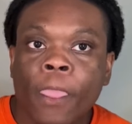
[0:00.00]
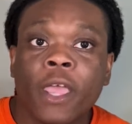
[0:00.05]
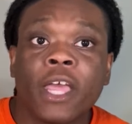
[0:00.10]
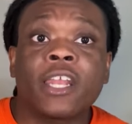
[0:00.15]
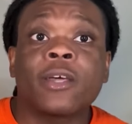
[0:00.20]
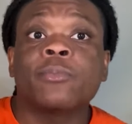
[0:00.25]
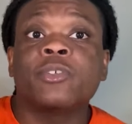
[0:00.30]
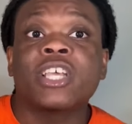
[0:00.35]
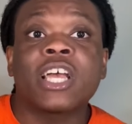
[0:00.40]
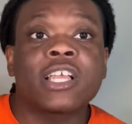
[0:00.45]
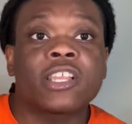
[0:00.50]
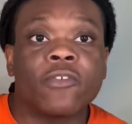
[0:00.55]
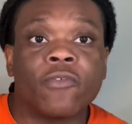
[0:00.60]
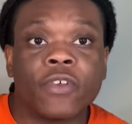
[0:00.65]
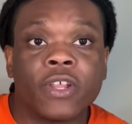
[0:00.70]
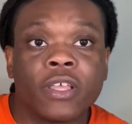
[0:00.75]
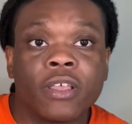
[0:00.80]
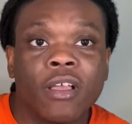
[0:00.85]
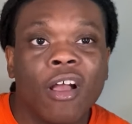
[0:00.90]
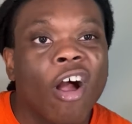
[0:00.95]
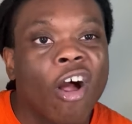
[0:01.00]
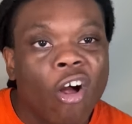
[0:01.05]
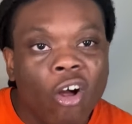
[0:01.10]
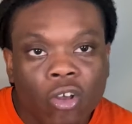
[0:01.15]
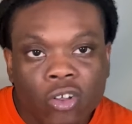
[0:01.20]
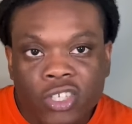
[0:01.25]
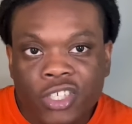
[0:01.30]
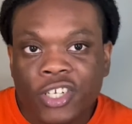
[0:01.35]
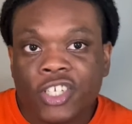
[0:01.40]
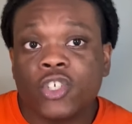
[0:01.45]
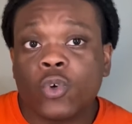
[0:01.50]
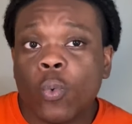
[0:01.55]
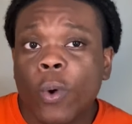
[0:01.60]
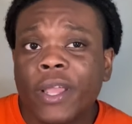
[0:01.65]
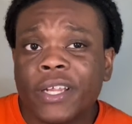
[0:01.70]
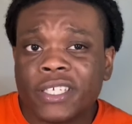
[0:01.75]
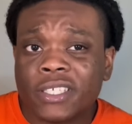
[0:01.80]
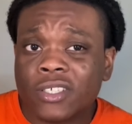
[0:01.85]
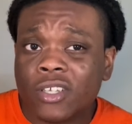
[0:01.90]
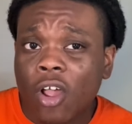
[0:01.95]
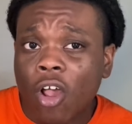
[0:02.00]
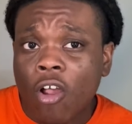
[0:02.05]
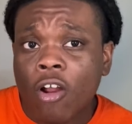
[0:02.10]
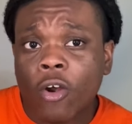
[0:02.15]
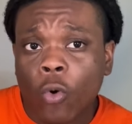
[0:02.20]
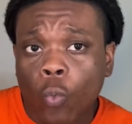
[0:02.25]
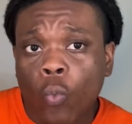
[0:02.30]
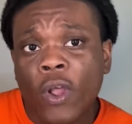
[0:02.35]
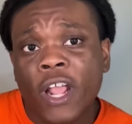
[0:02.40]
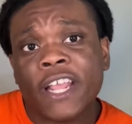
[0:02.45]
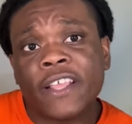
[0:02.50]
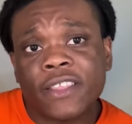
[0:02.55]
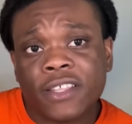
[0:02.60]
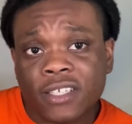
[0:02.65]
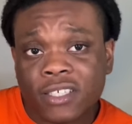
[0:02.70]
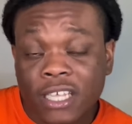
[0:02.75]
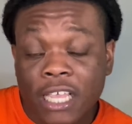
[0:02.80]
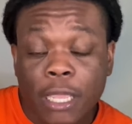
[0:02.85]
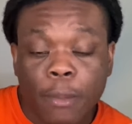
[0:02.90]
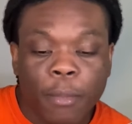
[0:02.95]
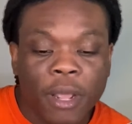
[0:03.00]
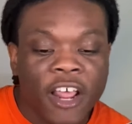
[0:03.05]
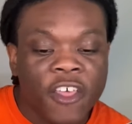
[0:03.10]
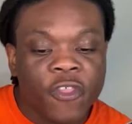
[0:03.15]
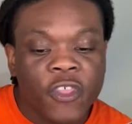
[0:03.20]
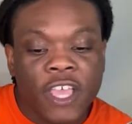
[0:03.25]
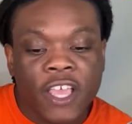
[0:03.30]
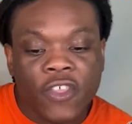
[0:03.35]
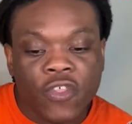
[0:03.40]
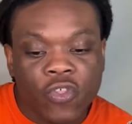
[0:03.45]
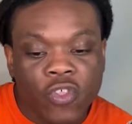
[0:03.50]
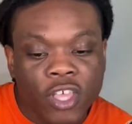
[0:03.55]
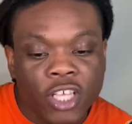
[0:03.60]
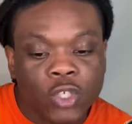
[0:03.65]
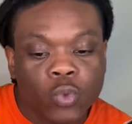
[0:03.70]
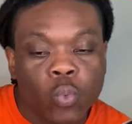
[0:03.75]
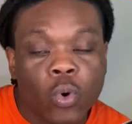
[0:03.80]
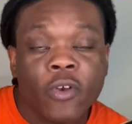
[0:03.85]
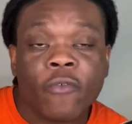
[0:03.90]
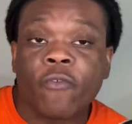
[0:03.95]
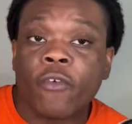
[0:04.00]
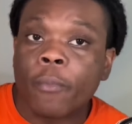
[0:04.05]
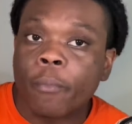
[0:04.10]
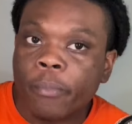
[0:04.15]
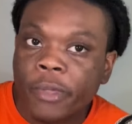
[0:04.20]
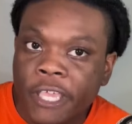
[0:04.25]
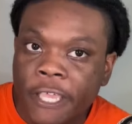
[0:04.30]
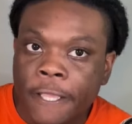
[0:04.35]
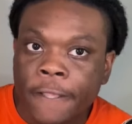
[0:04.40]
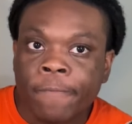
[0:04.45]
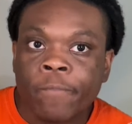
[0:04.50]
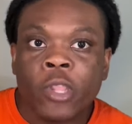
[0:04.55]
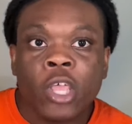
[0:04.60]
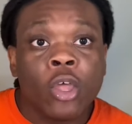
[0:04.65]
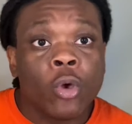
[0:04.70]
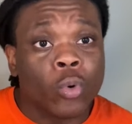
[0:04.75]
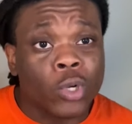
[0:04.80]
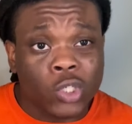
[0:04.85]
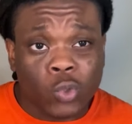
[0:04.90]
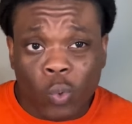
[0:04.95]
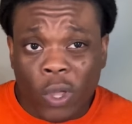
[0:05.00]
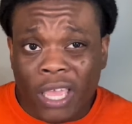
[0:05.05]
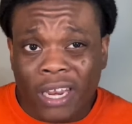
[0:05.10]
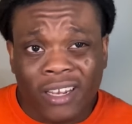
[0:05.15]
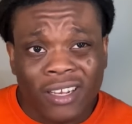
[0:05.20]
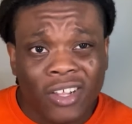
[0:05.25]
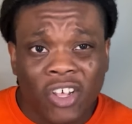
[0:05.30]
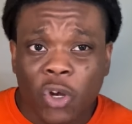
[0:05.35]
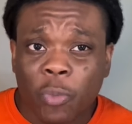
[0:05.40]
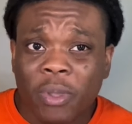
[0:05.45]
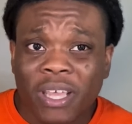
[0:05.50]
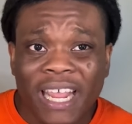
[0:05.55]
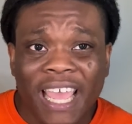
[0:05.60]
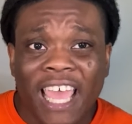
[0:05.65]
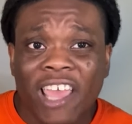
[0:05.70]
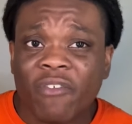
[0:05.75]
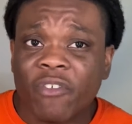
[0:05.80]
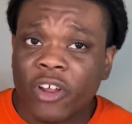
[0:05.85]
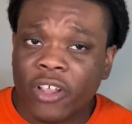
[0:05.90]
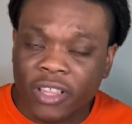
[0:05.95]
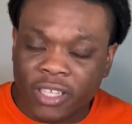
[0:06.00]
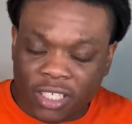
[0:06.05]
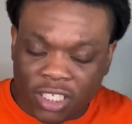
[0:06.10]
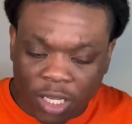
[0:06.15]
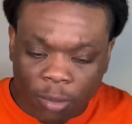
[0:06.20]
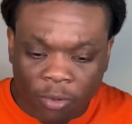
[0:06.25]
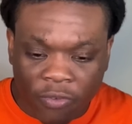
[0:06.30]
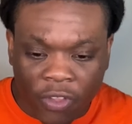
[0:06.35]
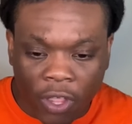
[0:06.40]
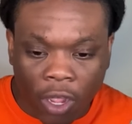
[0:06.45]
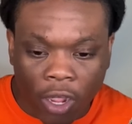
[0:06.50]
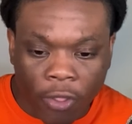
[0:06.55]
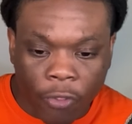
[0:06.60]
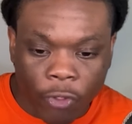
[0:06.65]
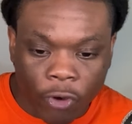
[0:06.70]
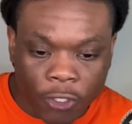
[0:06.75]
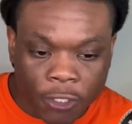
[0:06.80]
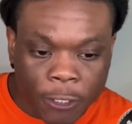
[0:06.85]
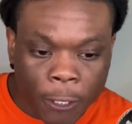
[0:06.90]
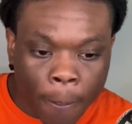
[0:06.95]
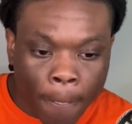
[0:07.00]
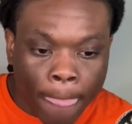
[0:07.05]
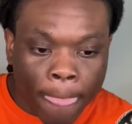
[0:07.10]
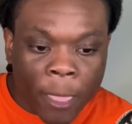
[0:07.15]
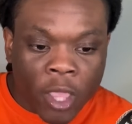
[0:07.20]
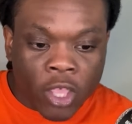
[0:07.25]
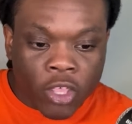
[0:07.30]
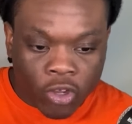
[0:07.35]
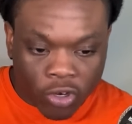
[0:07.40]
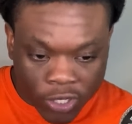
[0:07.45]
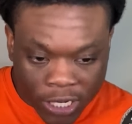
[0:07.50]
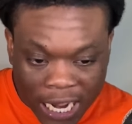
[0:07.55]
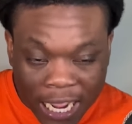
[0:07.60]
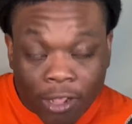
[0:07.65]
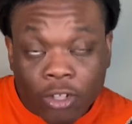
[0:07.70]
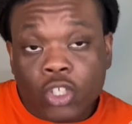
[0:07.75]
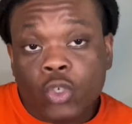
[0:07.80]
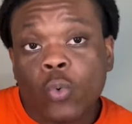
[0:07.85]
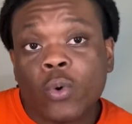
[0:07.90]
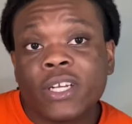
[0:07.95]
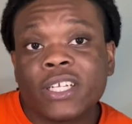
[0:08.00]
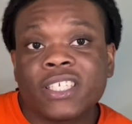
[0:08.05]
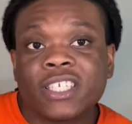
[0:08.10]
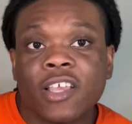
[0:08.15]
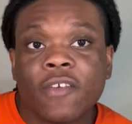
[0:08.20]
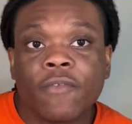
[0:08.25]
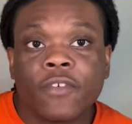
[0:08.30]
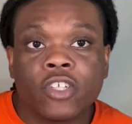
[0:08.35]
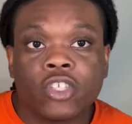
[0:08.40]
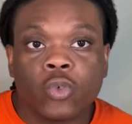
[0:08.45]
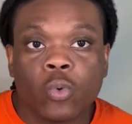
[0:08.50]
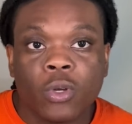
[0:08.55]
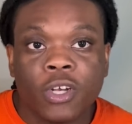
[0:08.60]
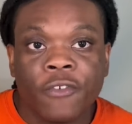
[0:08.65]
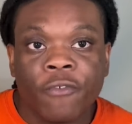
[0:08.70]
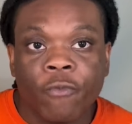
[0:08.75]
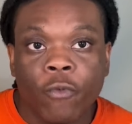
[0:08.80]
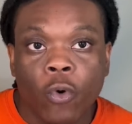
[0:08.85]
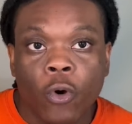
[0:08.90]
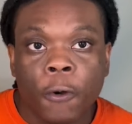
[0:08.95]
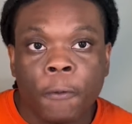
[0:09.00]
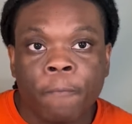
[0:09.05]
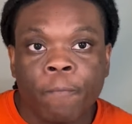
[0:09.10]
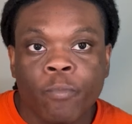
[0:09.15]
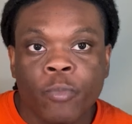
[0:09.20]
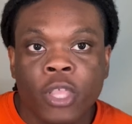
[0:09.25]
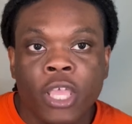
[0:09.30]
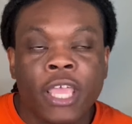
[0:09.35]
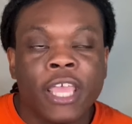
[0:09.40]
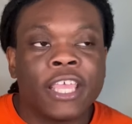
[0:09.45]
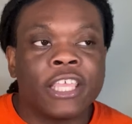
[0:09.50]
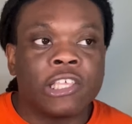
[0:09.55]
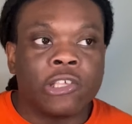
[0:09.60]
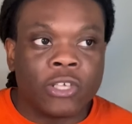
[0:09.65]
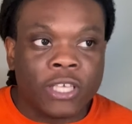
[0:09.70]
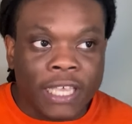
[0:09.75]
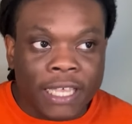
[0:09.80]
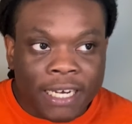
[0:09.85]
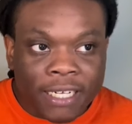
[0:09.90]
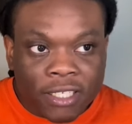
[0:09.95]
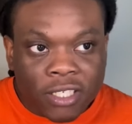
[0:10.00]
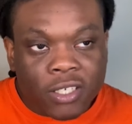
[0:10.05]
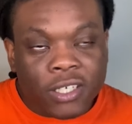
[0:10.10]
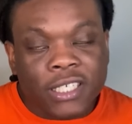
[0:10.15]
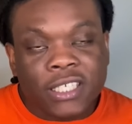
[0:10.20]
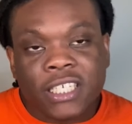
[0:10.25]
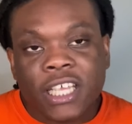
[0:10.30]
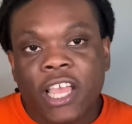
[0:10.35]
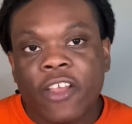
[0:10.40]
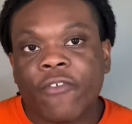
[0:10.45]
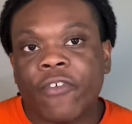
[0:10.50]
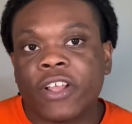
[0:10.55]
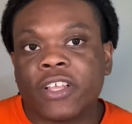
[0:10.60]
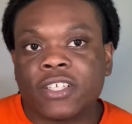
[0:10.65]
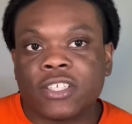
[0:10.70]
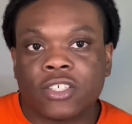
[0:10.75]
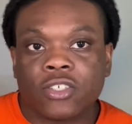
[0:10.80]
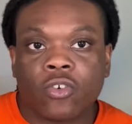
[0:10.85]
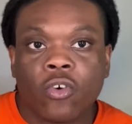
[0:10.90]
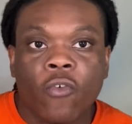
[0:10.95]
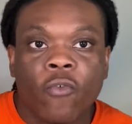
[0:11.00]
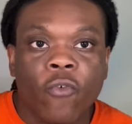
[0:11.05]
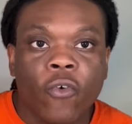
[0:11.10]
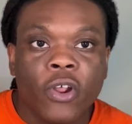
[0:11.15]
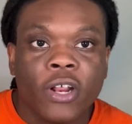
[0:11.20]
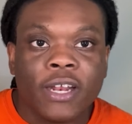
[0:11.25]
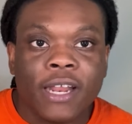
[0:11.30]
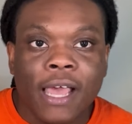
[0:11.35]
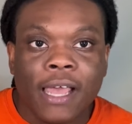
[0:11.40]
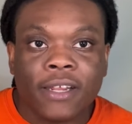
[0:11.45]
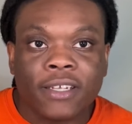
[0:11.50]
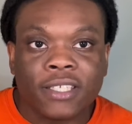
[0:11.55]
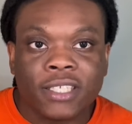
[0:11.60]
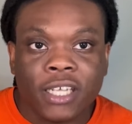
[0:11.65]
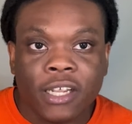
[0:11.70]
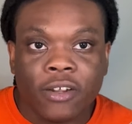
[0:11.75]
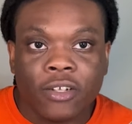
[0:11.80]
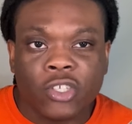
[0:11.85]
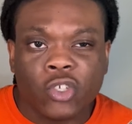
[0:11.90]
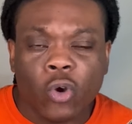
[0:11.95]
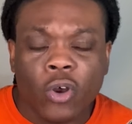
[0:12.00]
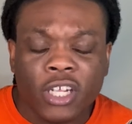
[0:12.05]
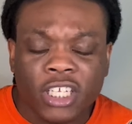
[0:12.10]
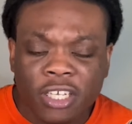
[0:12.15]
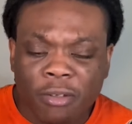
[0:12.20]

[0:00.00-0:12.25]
and objectively. All situations aren't weighed the same. But I think this one, for me, was weighed a little bit heavier than some of the others. You're down 27-24. You get into the San Francisco 49ers territory. It's